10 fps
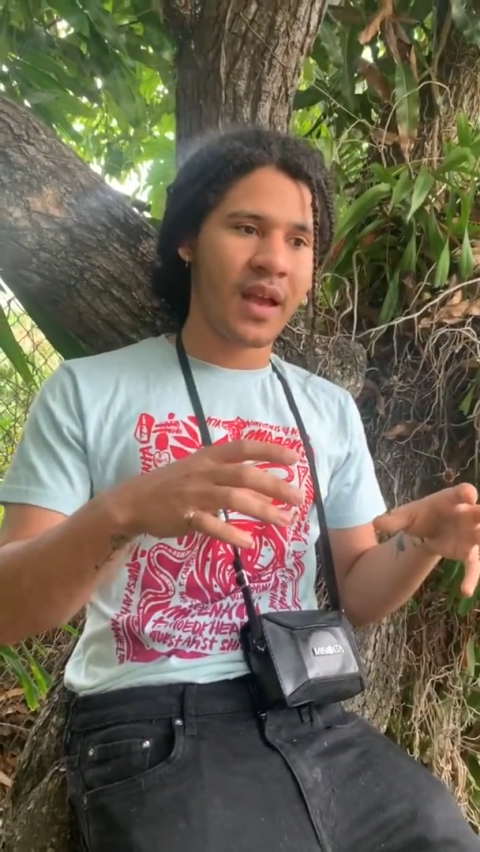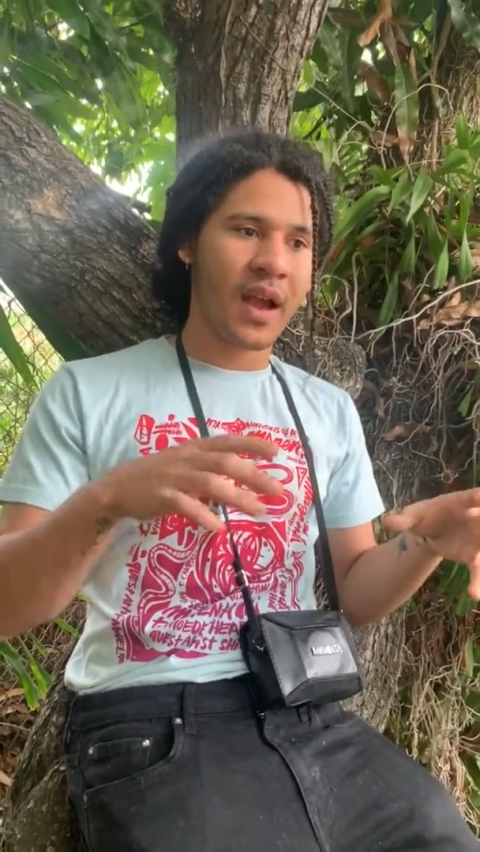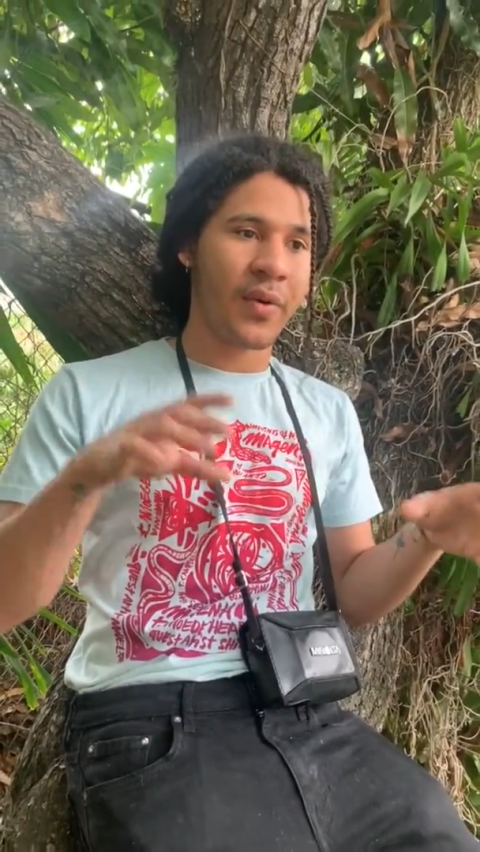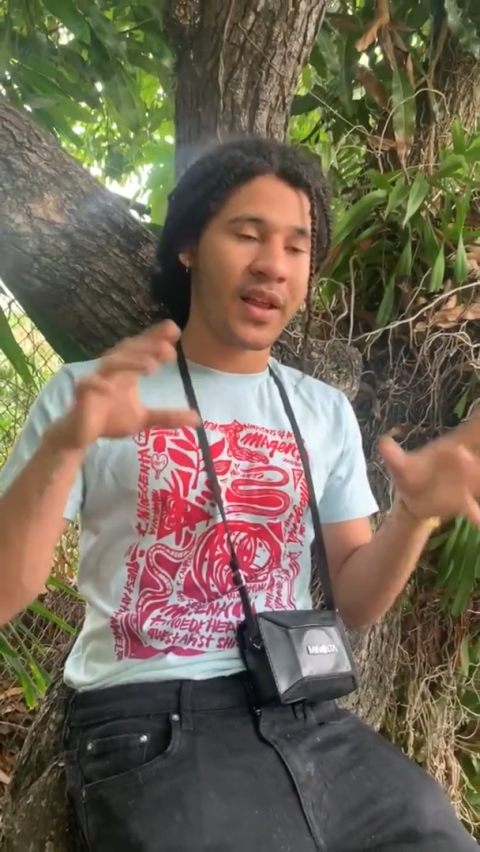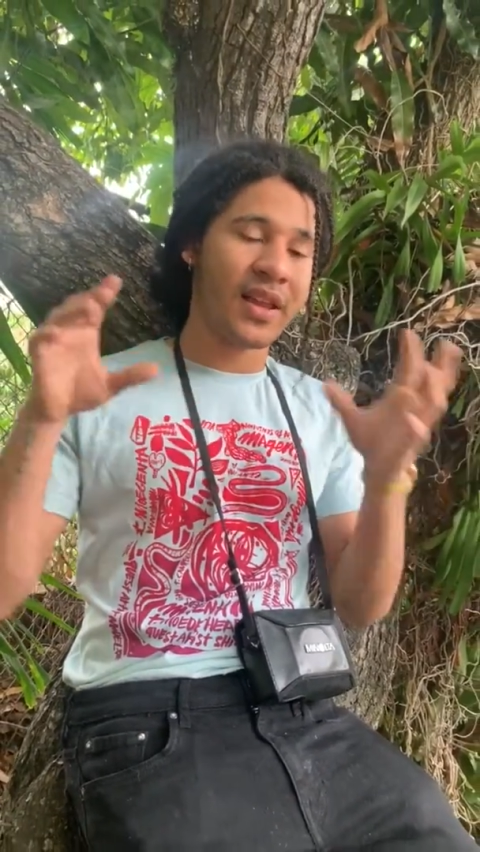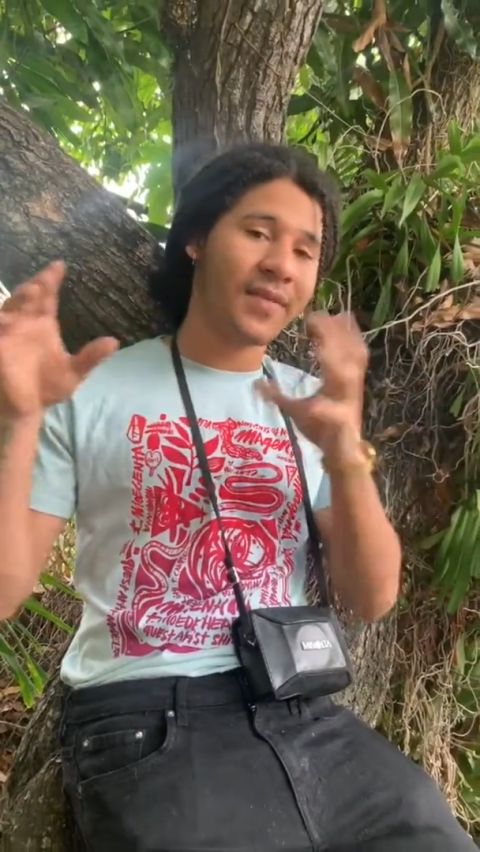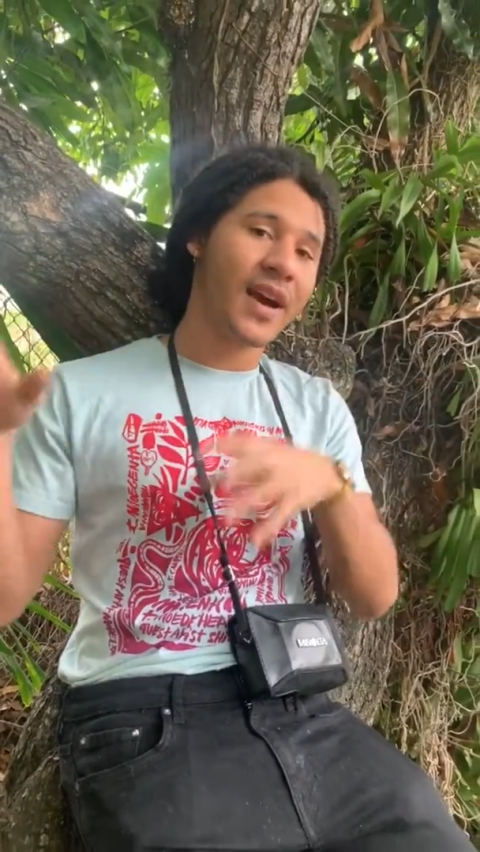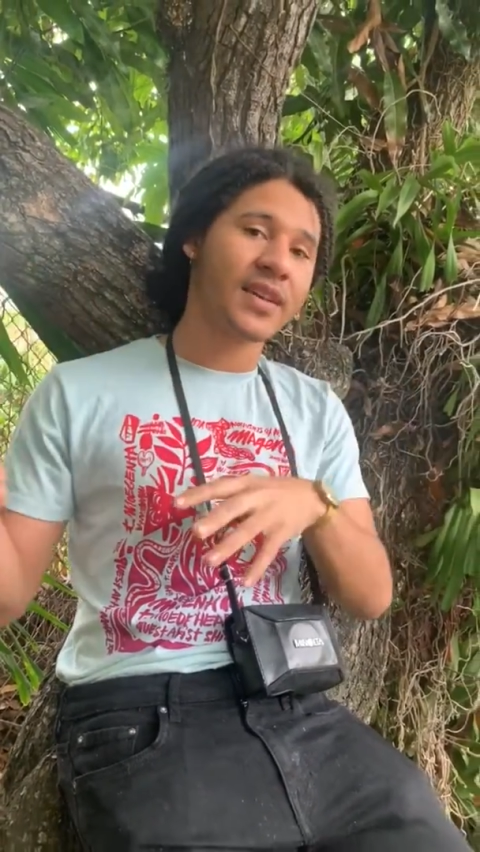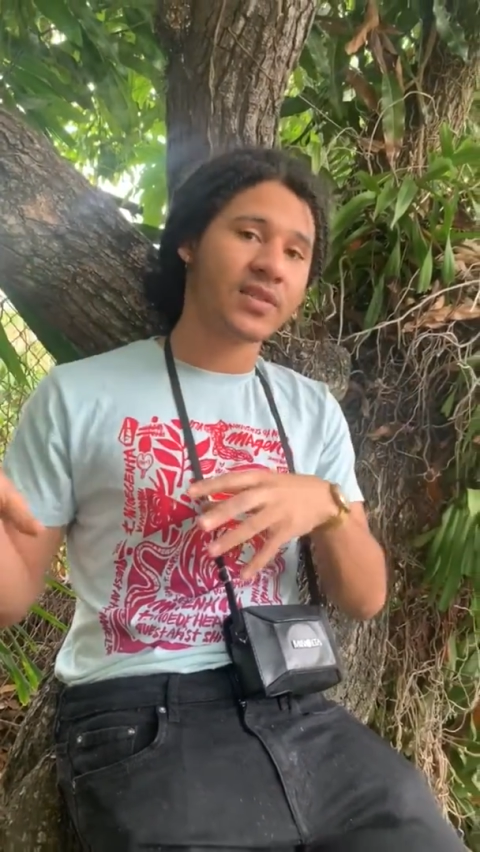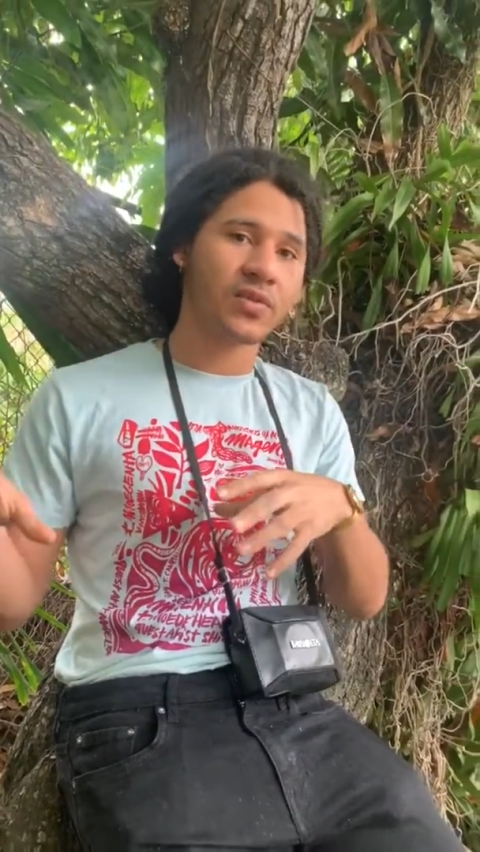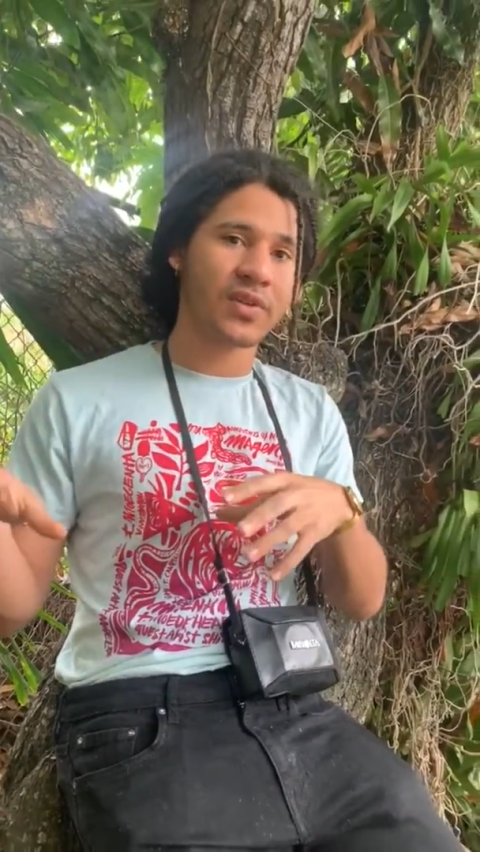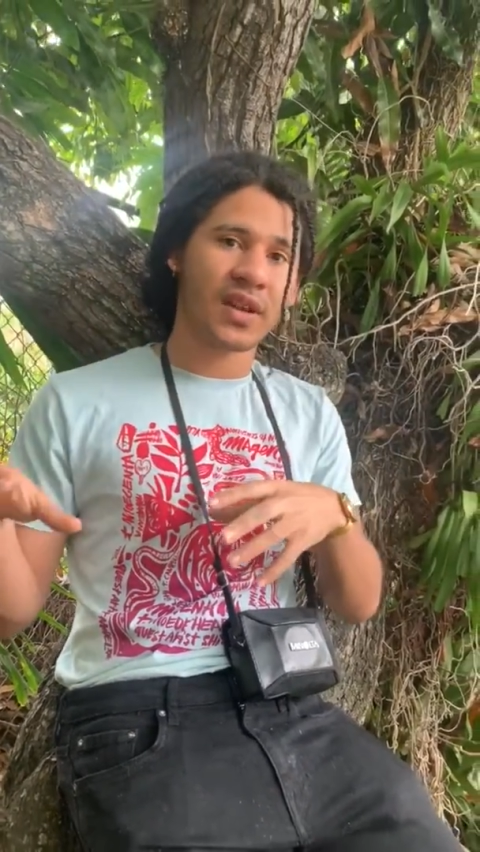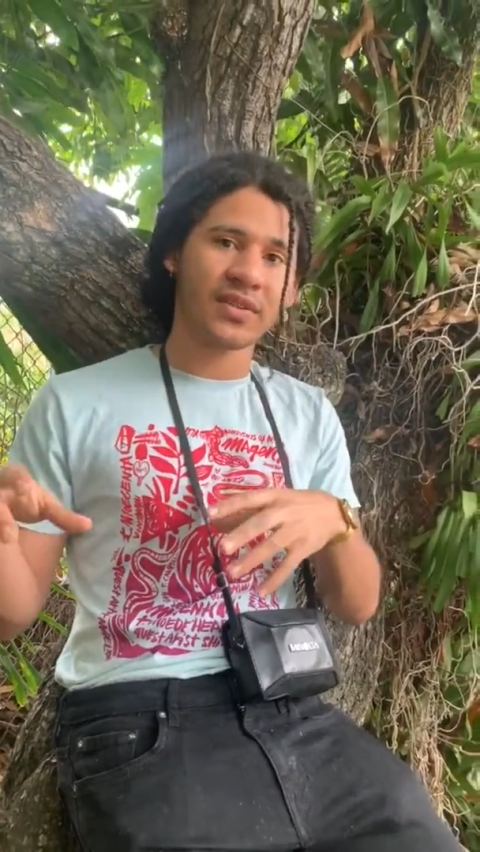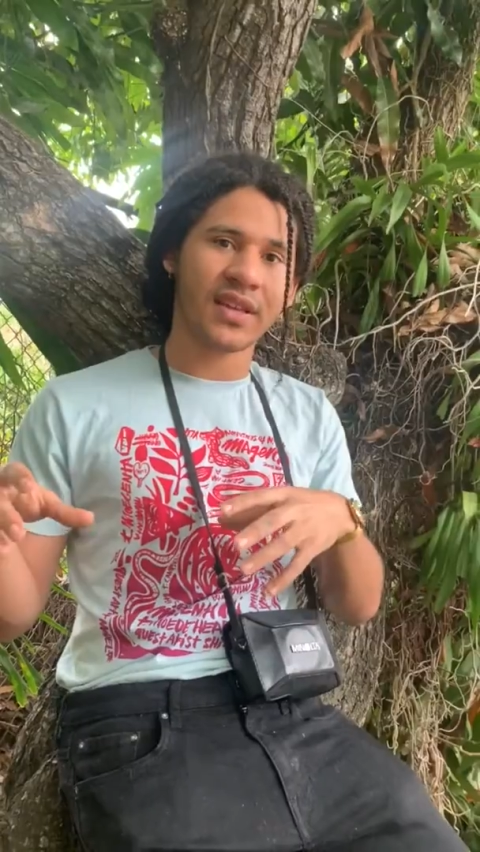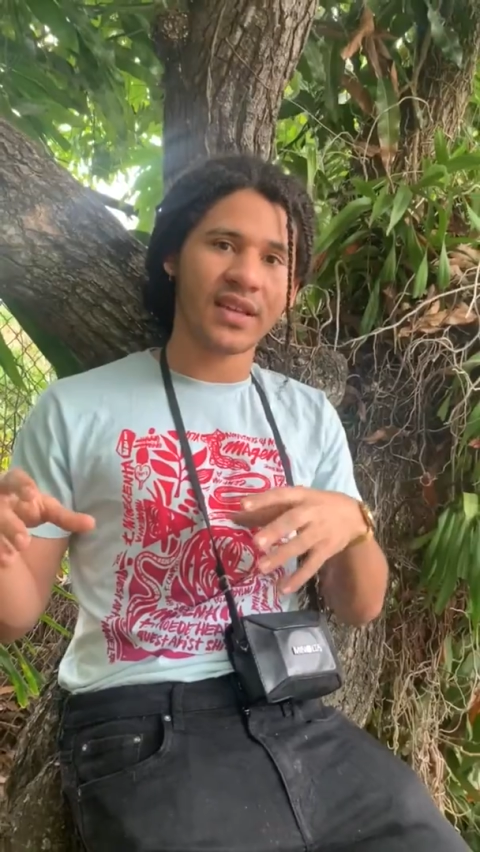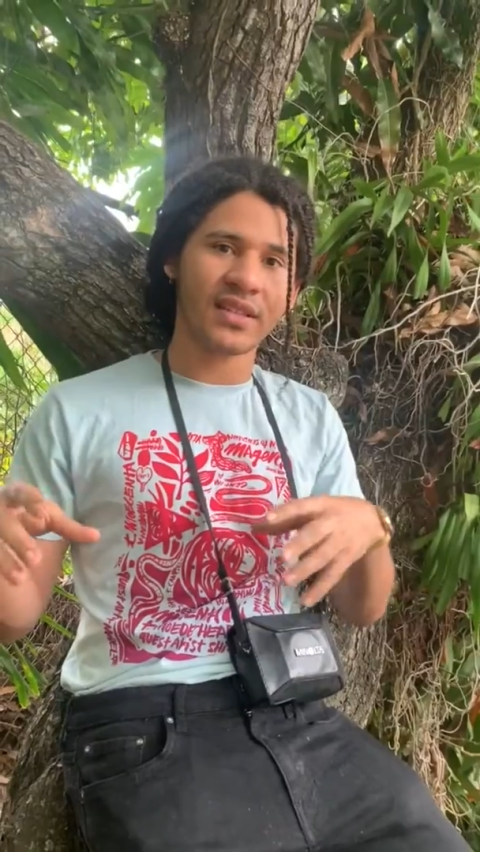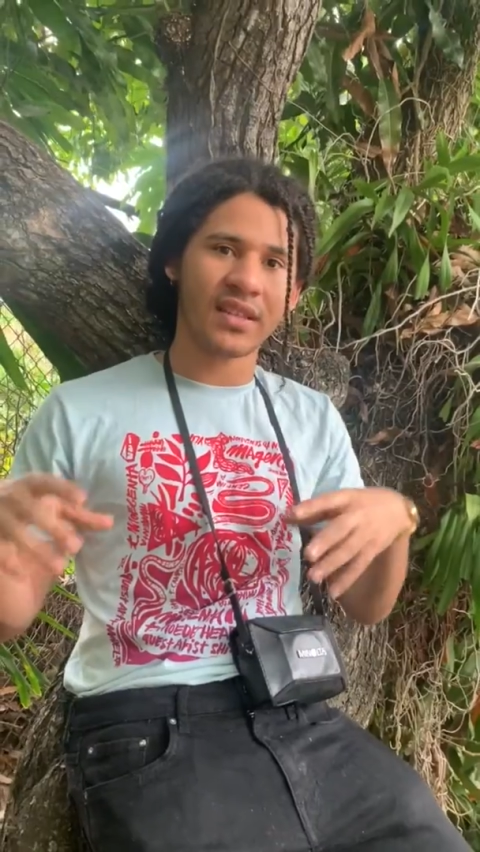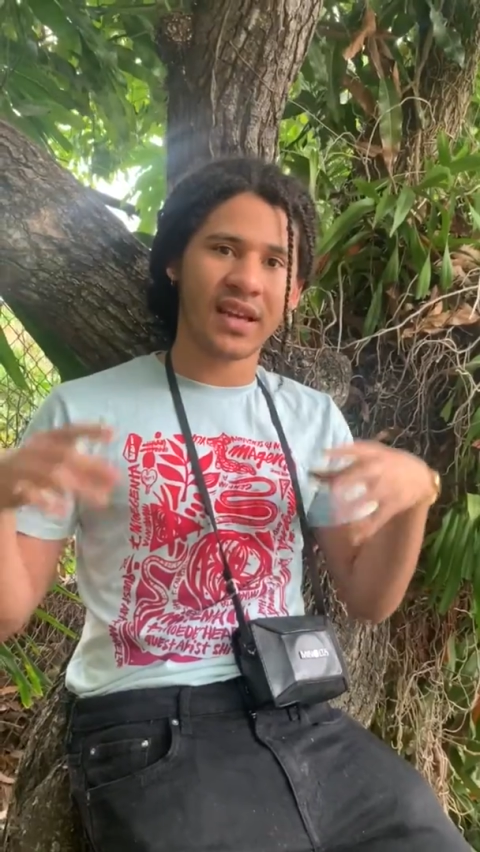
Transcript: And when I left high school, when I was 18,